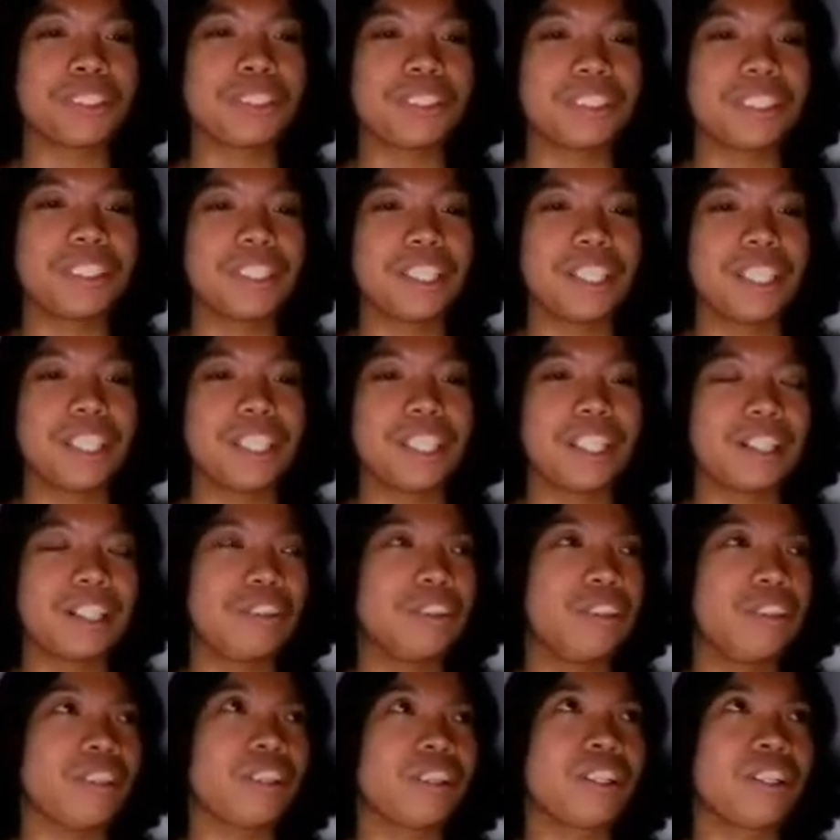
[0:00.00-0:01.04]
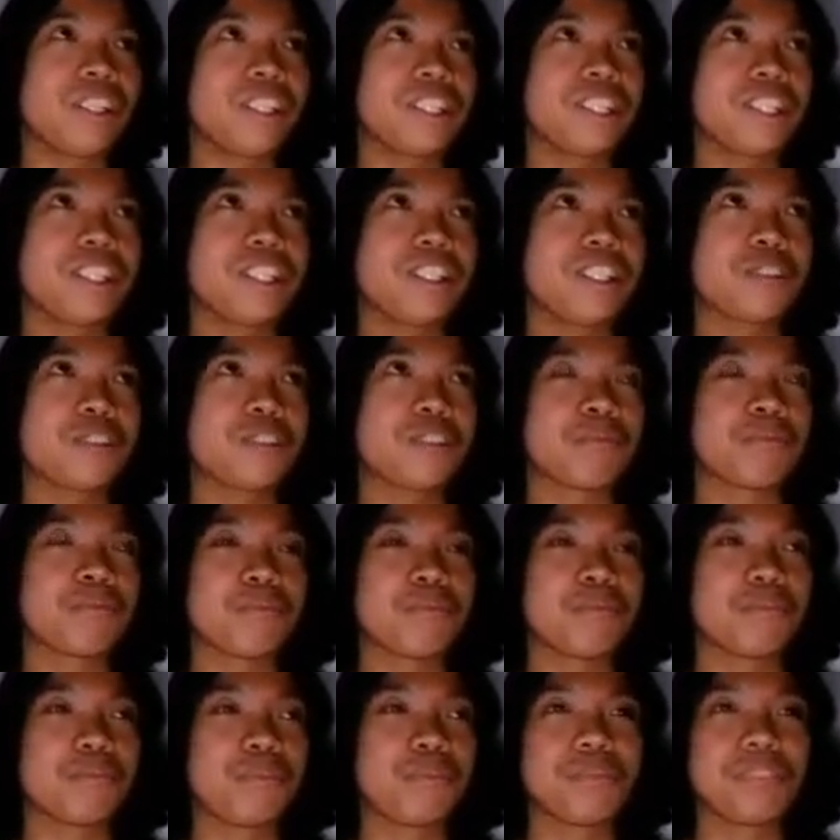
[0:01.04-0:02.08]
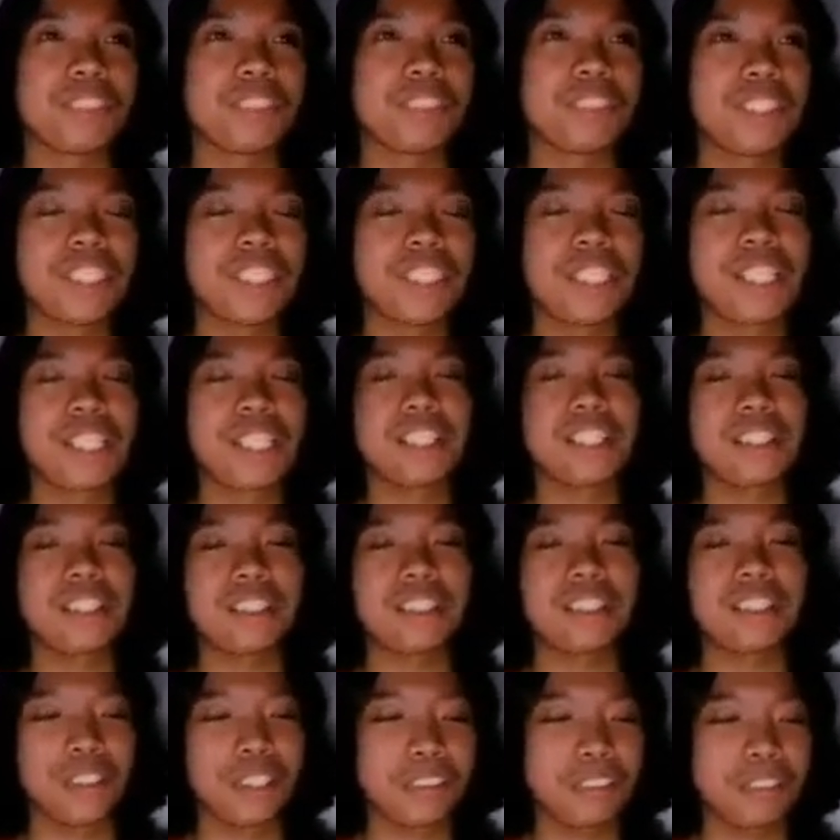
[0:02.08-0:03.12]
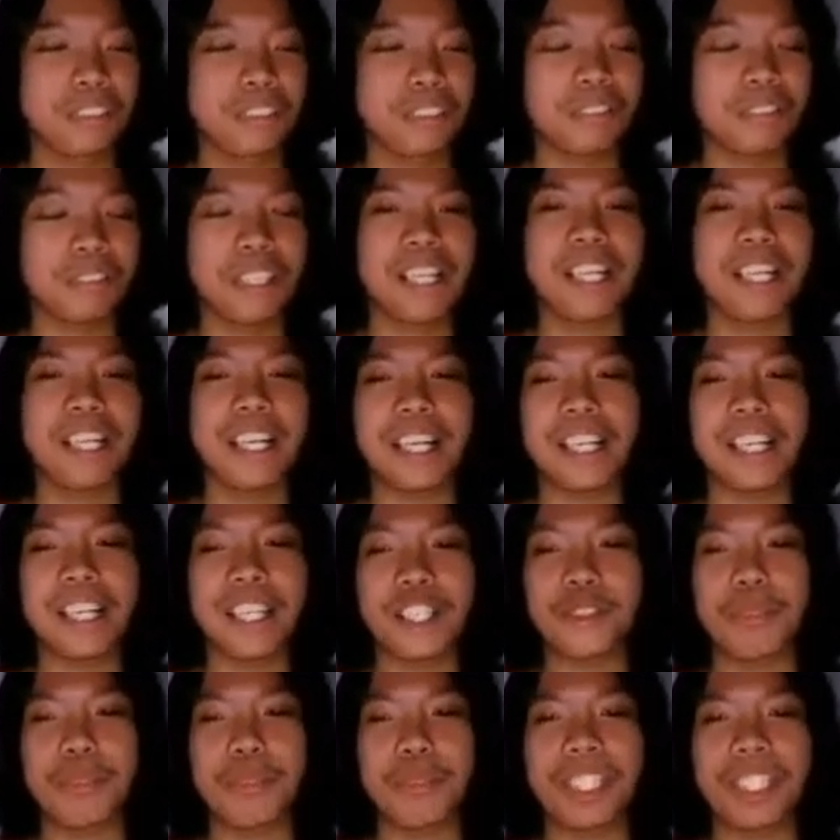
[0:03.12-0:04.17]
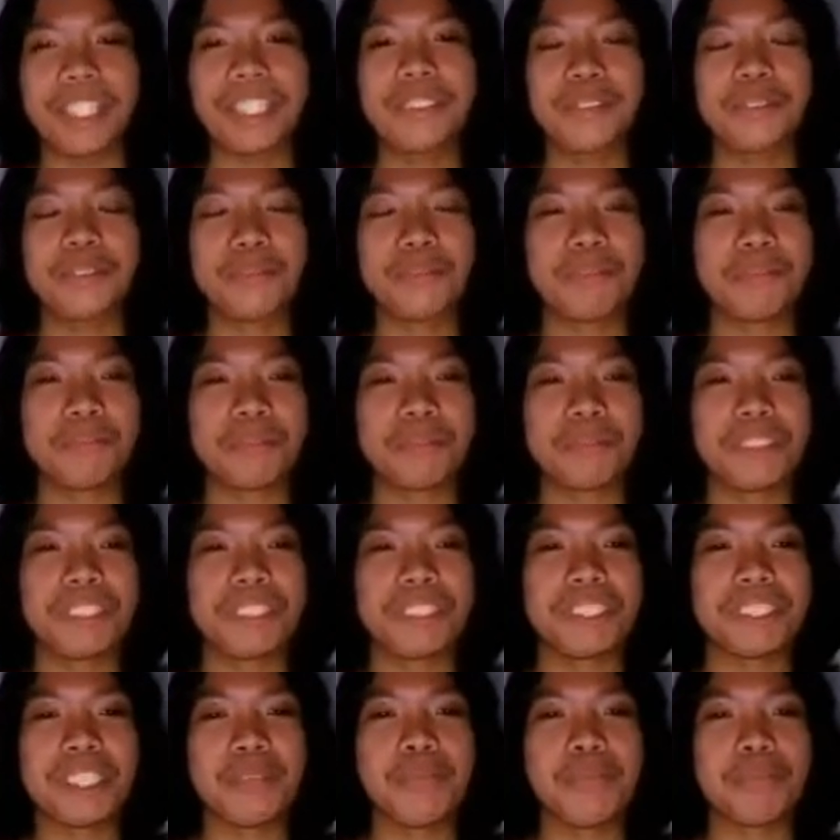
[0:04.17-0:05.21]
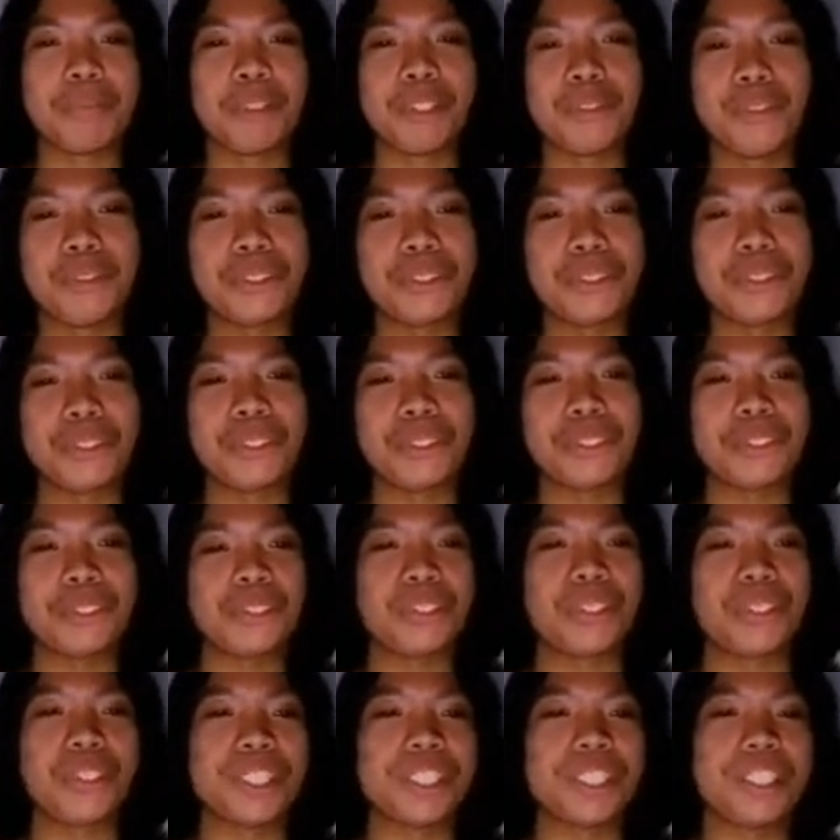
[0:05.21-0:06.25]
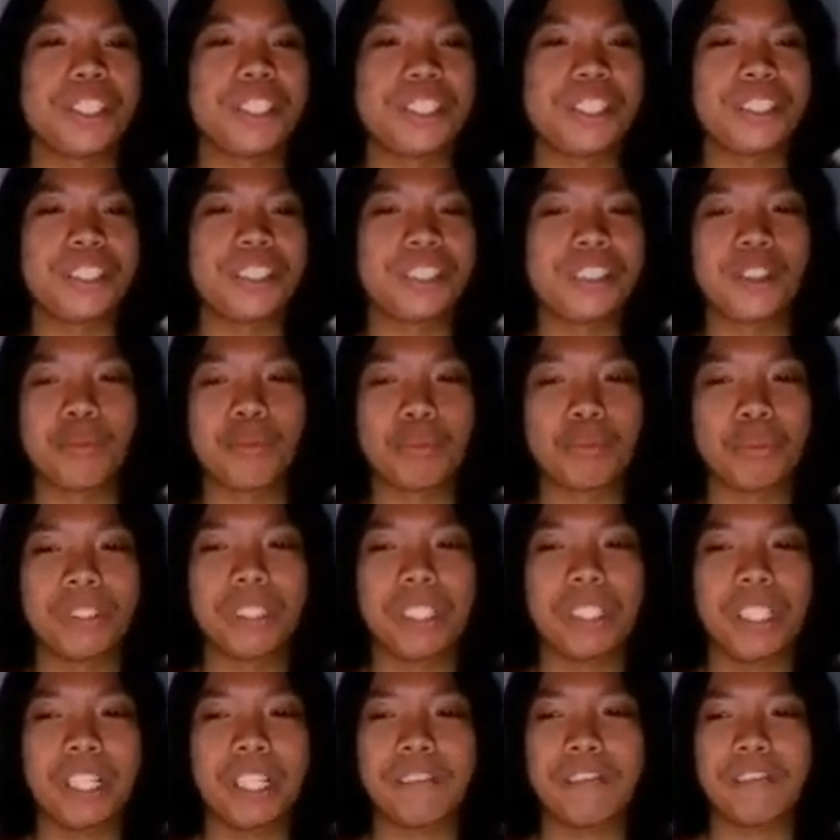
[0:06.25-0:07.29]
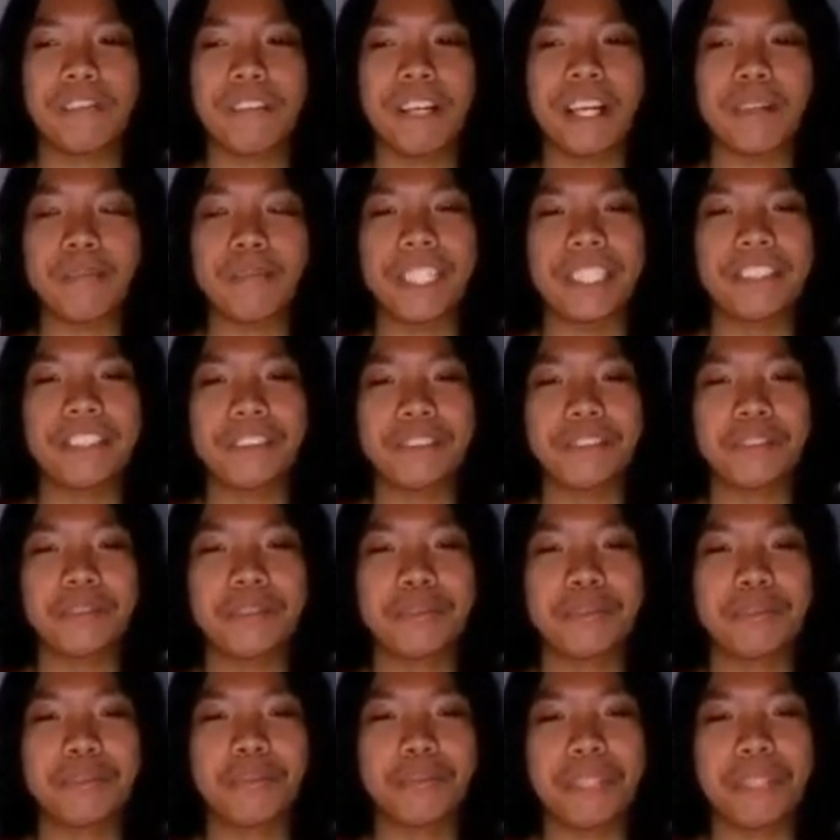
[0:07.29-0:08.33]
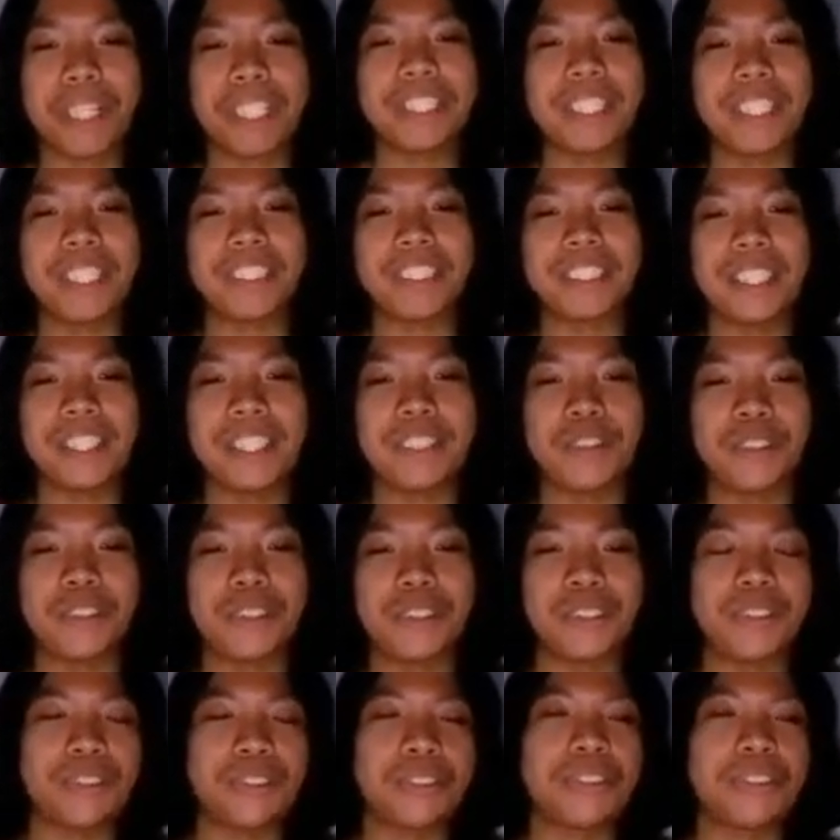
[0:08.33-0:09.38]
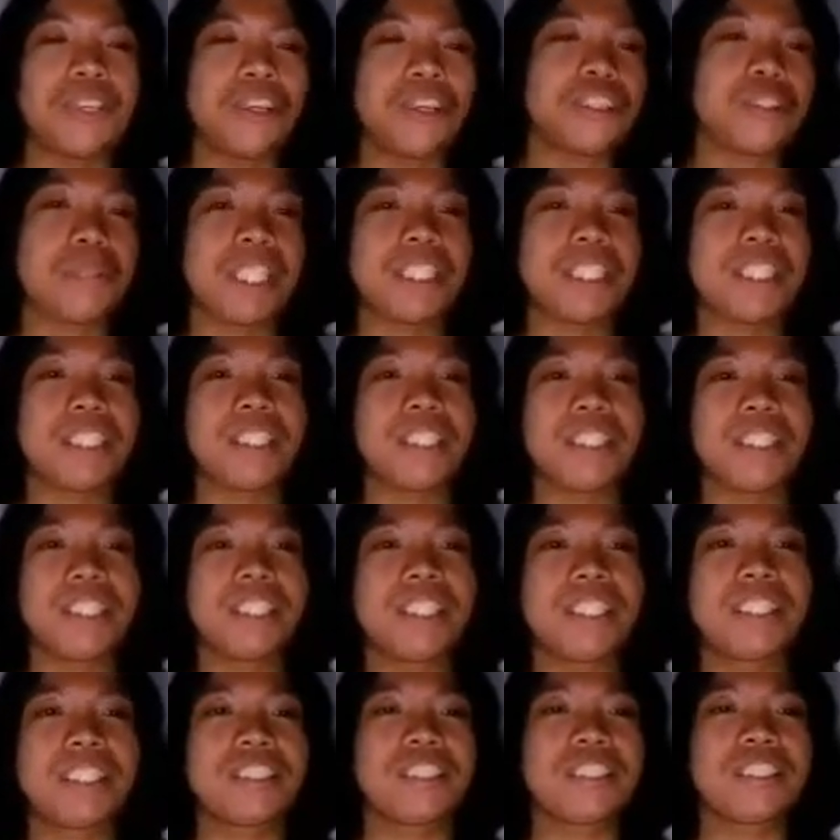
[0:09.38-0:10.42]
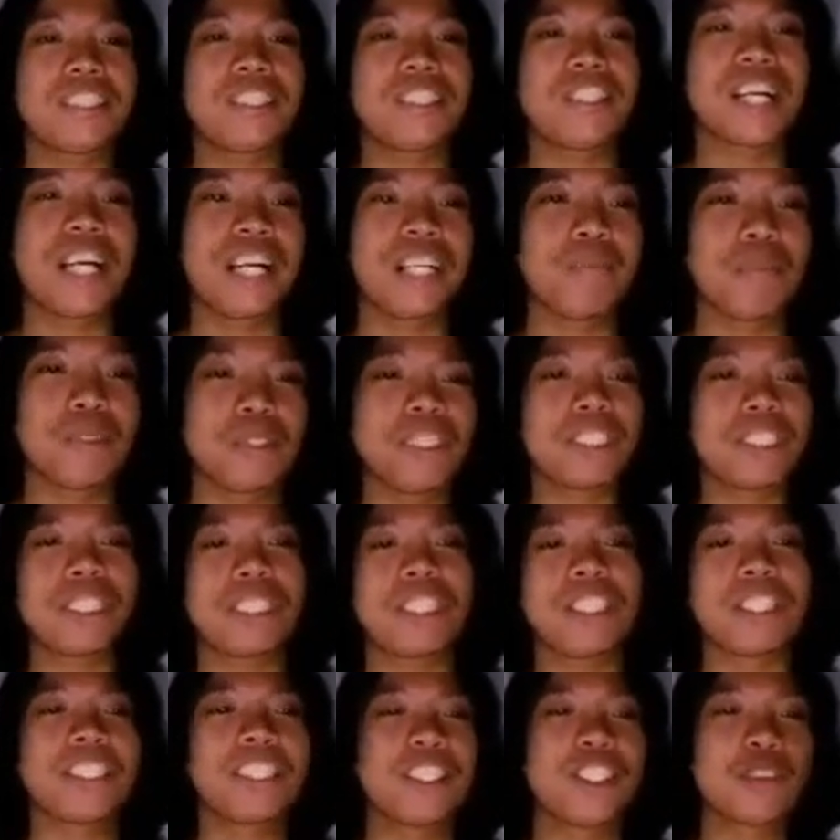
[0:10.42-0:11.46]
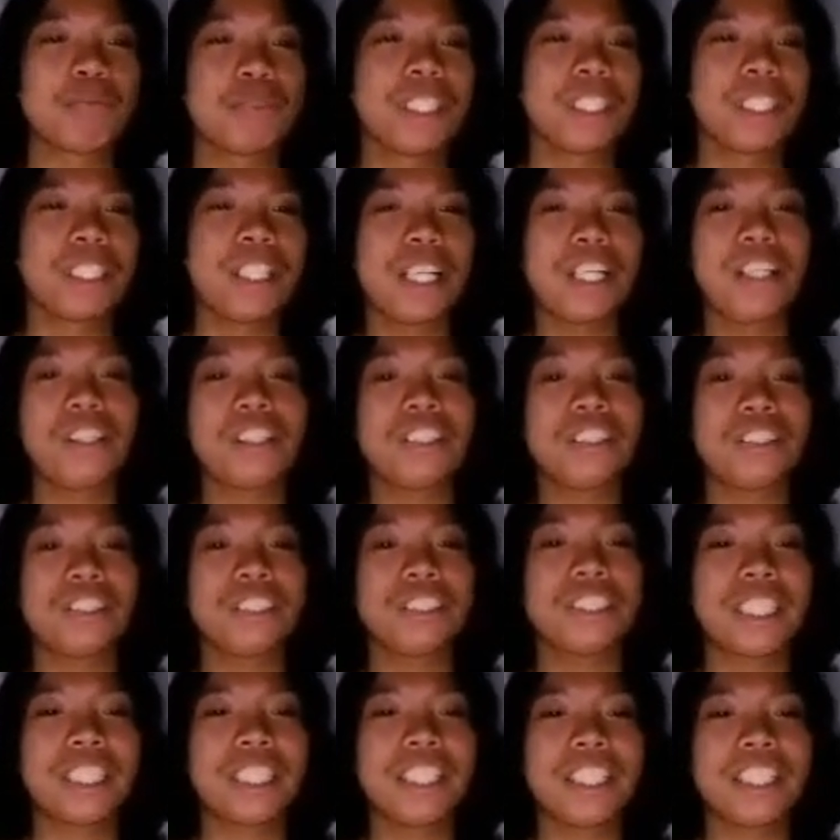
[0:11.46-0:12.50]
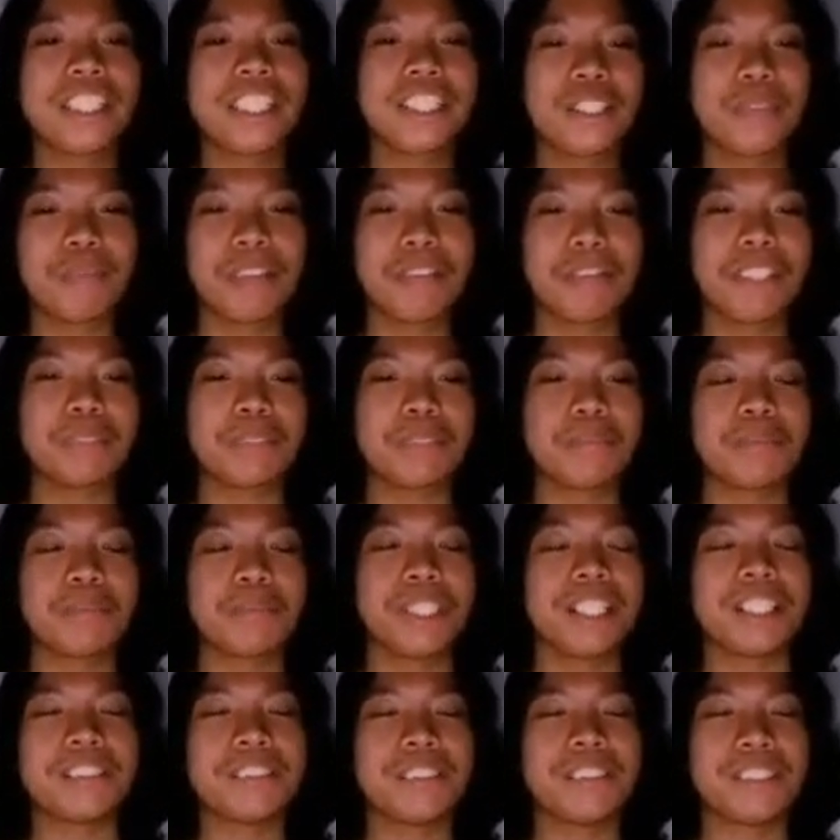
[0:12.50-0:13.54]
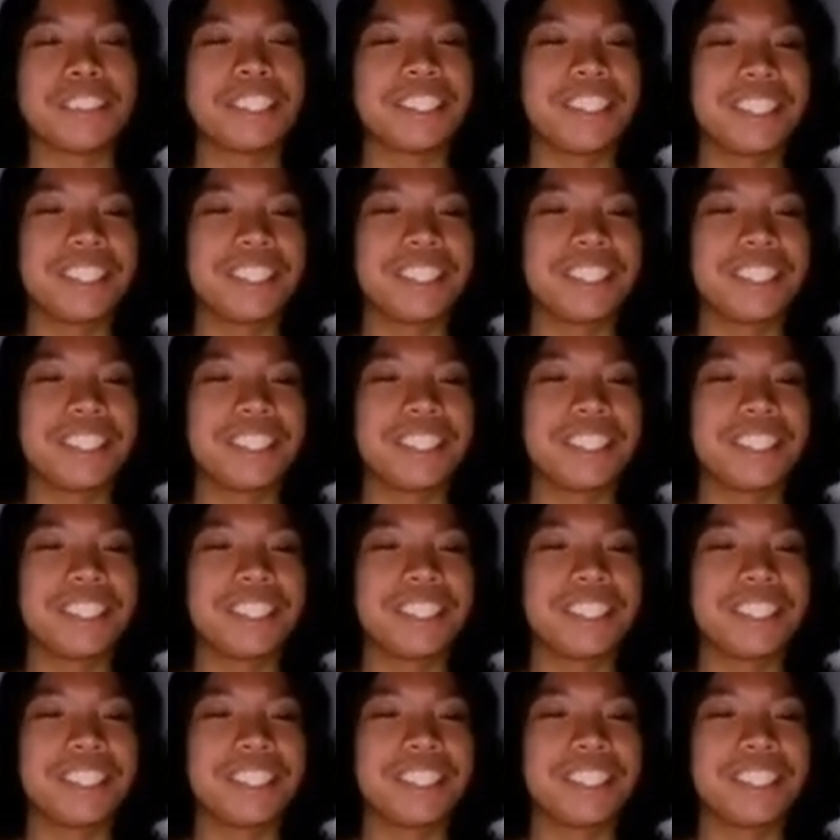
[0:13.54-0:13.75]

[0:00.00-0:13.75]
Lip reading: made some notes or if I made projects and document it, so I'll post it here. I'll also share it on my Facebook account on and LinkedIn or Twitter.